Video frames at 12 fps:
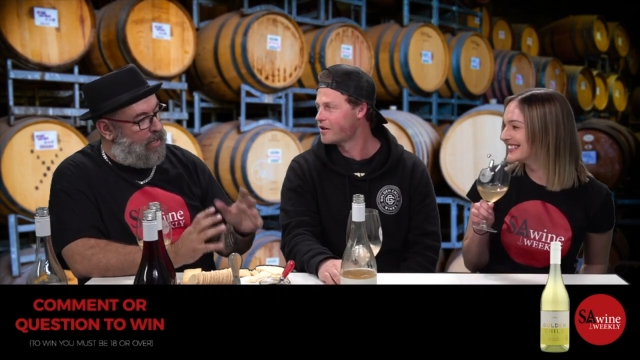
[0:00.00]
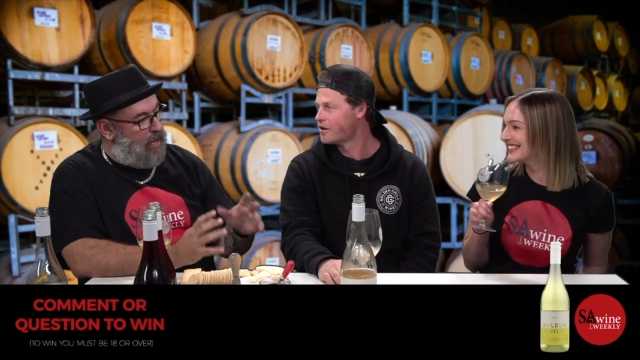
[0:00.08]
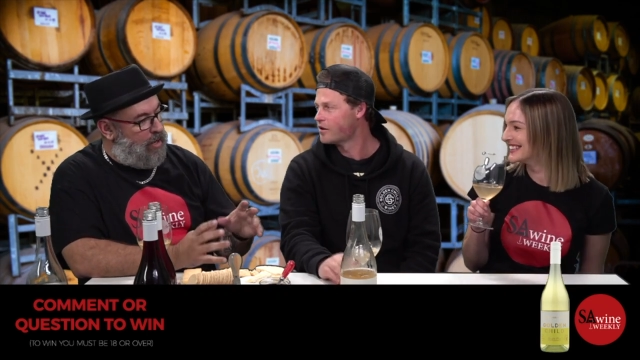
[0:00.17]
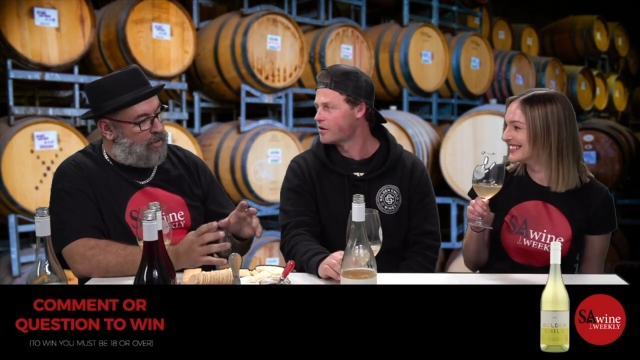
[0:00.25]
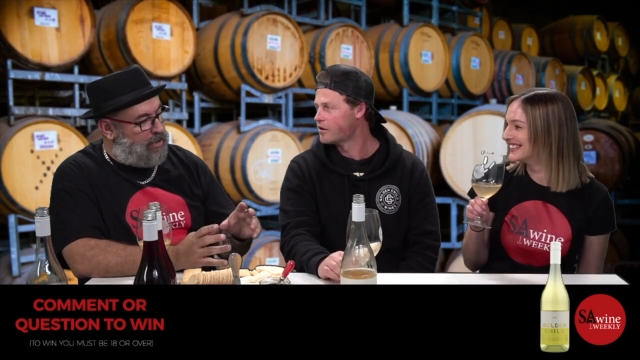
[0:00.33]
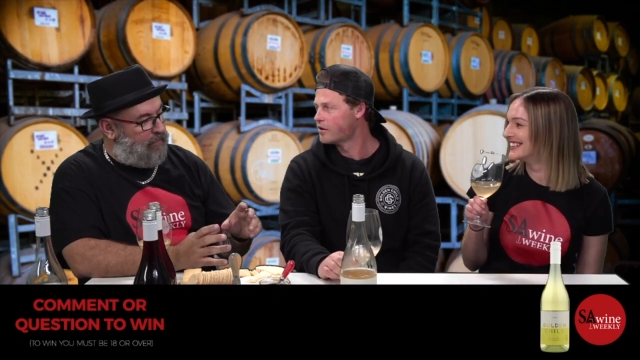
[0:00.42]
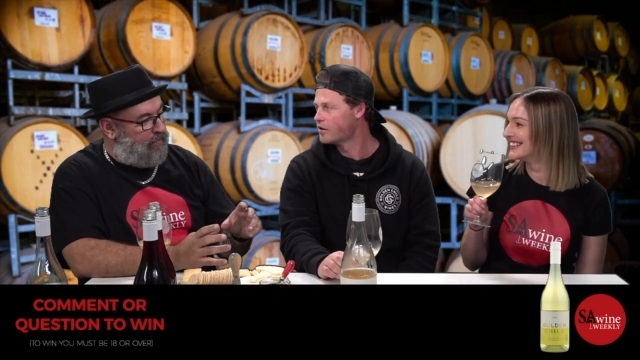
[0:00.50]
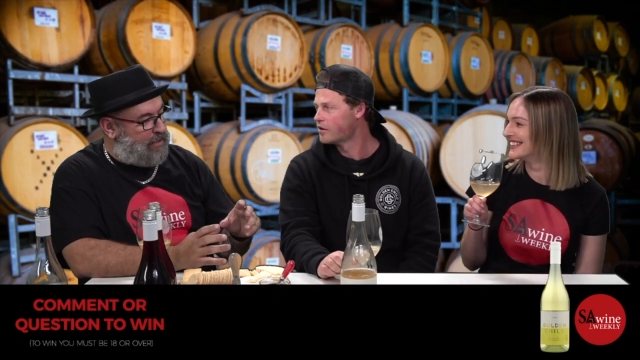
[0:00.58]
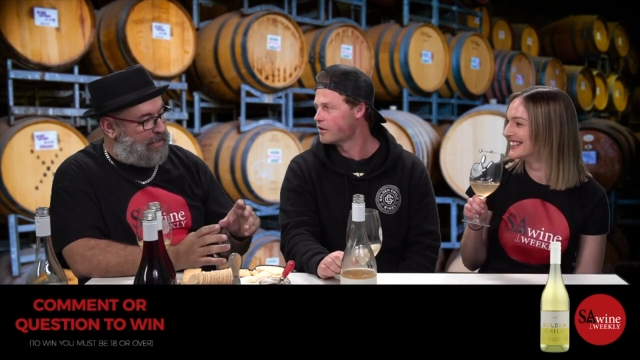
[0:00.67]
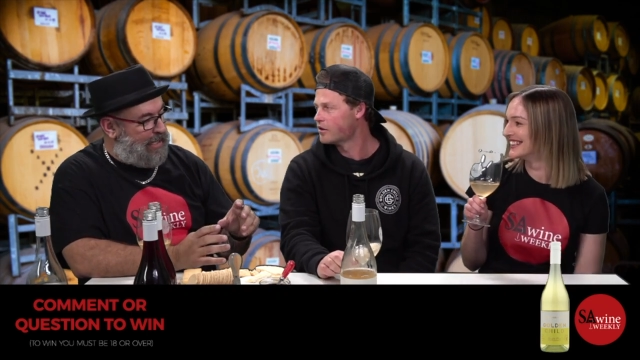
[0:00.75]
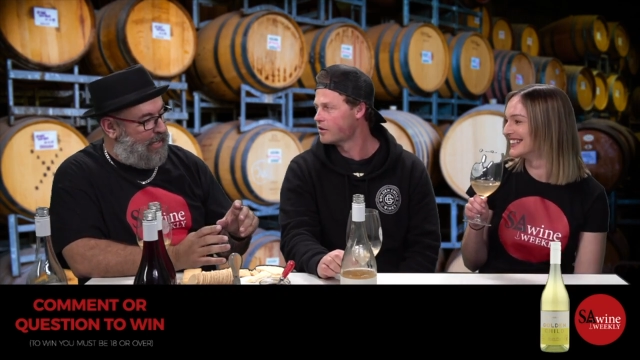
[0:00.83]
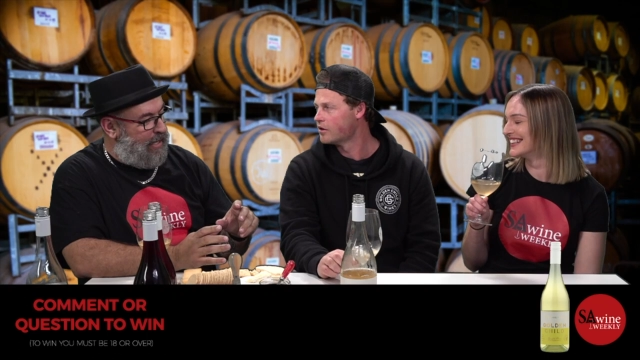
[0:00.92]
Speaker 1: It's
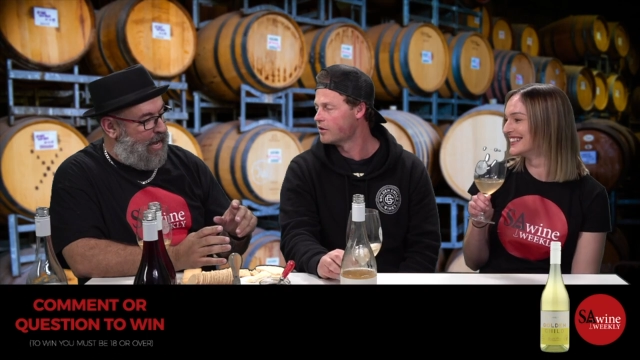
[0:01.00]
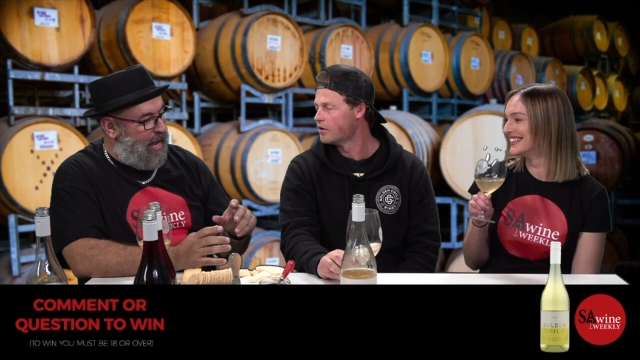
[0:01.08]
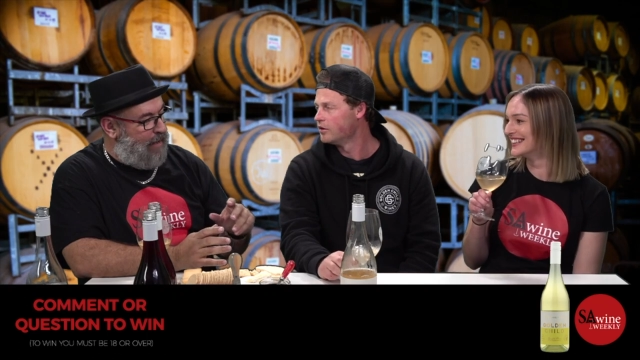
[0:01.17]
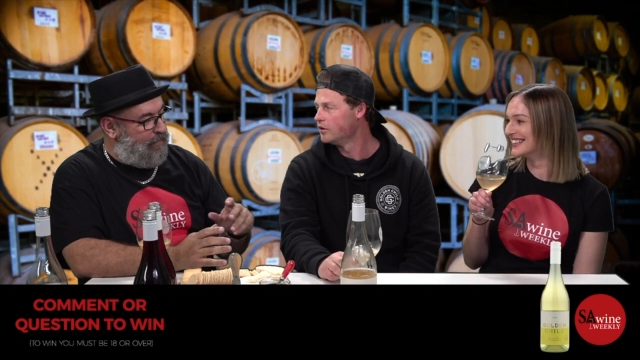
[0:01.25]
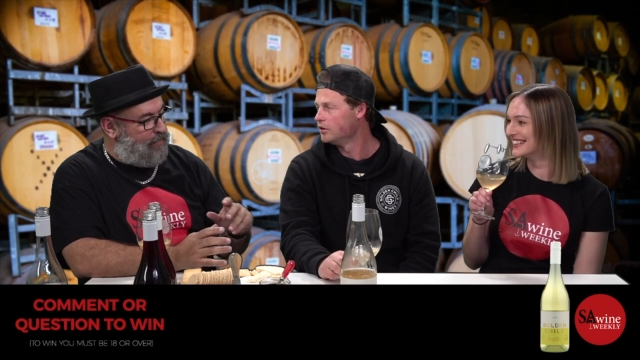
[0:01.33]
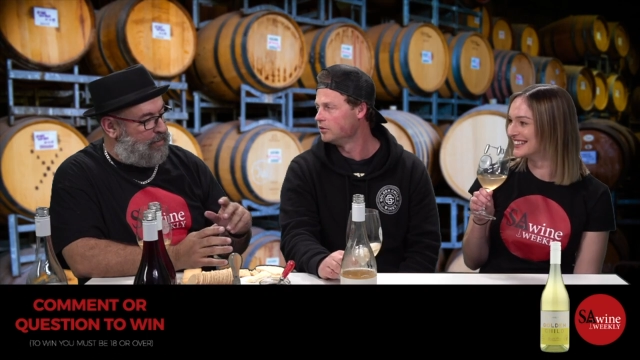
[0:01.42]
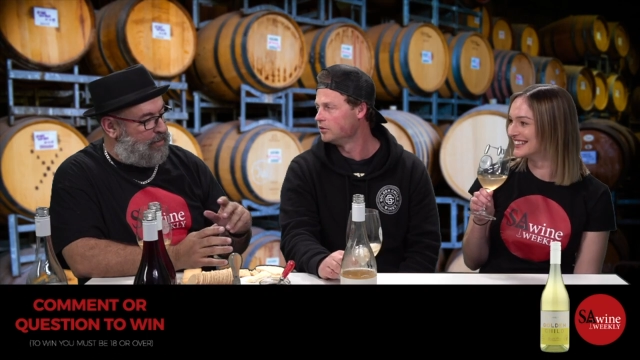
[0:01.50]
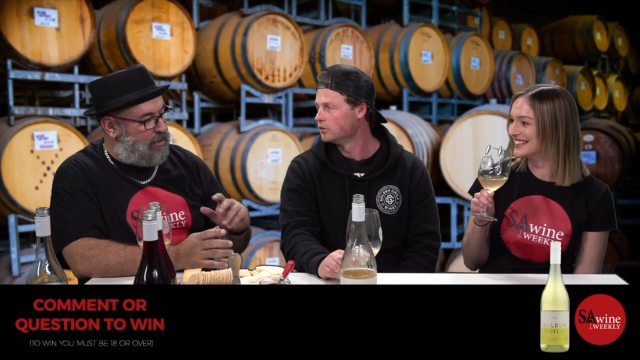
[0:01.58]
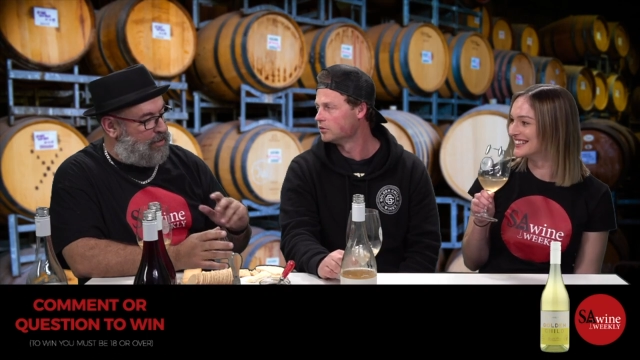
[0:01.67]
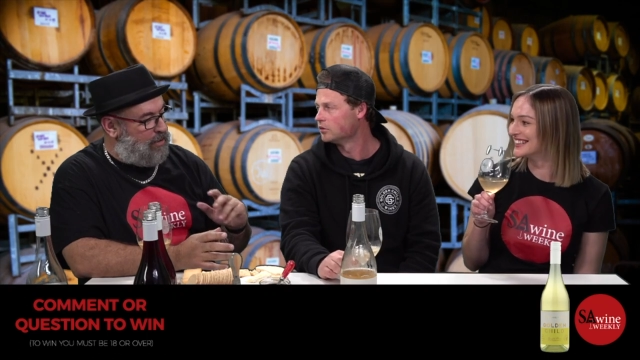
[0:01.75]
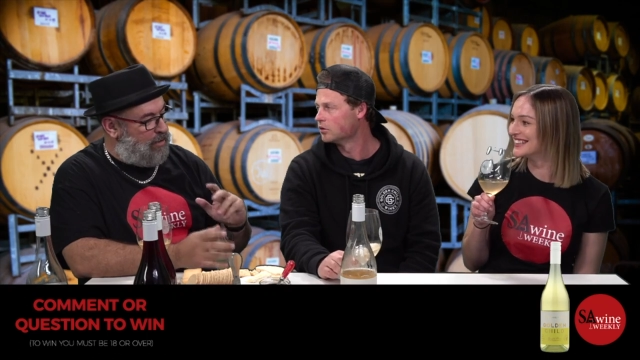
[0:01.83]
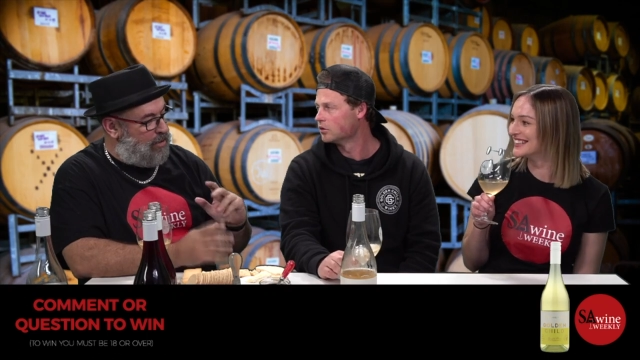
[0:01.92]
obviously
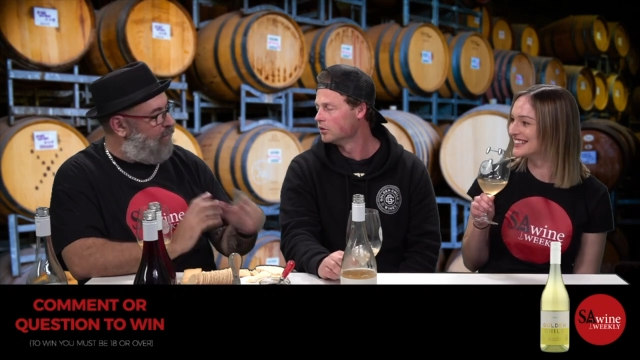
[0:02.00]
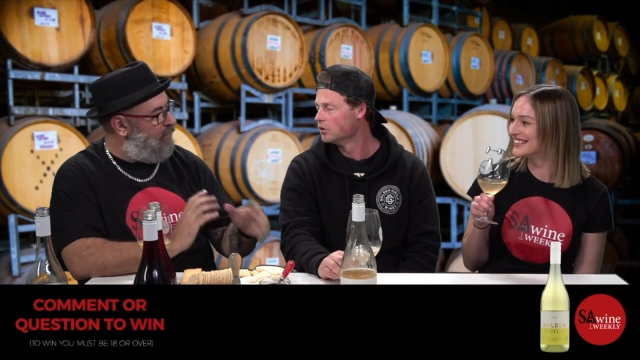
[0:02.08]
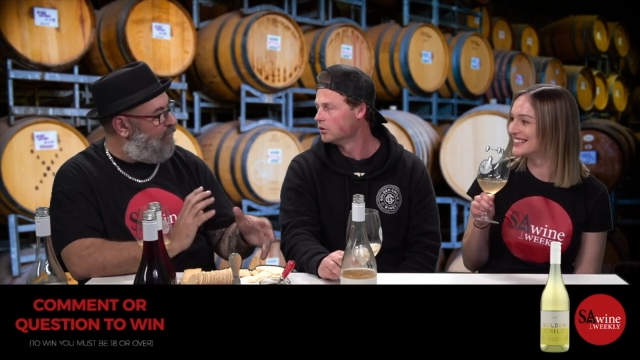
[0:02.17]
got the